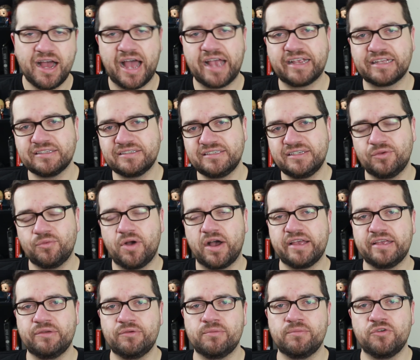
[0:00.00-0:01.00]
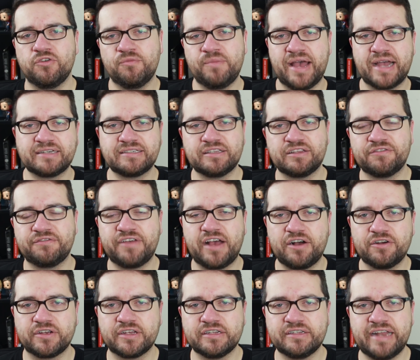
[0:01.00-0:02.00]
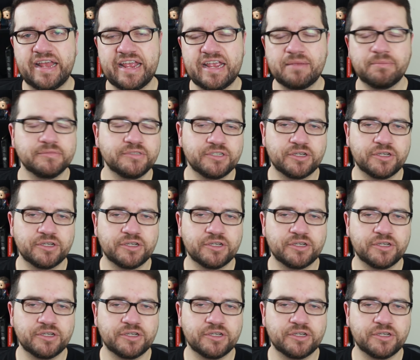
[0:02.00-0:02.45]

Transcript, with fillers: I can see why he would move back to the Falcon name.